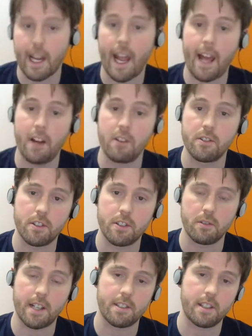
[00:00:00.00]
how
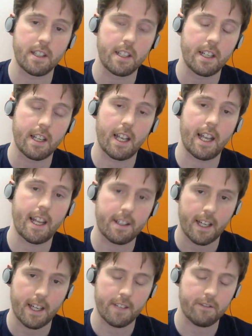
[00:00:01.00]
to actually collect
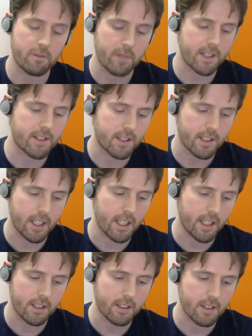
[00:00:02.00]
that information
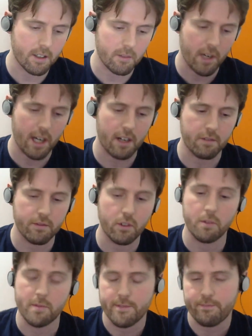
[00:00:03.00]
in Umbraco
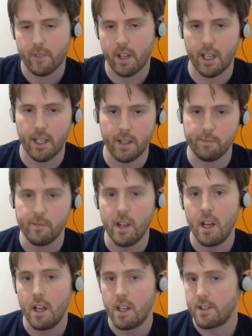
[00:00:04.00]
forums.
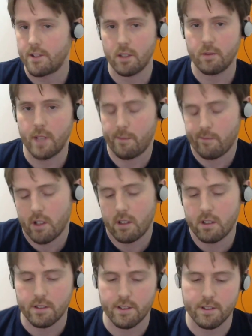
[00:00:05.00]
So yeah,
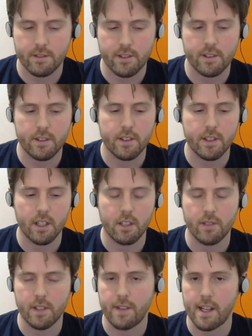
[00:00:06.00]
nothing
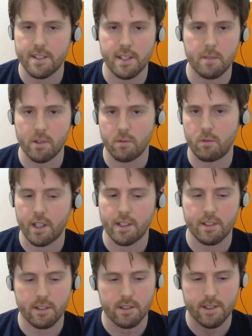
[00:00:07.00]
overly fancy, but what
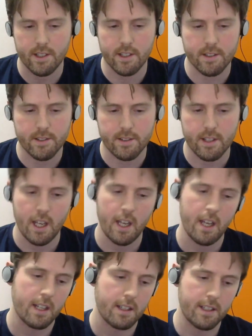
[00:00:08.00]
it does is
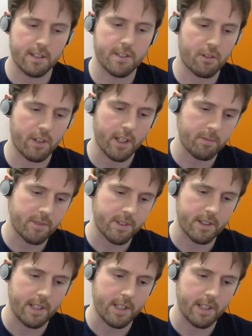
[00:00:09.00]
little script,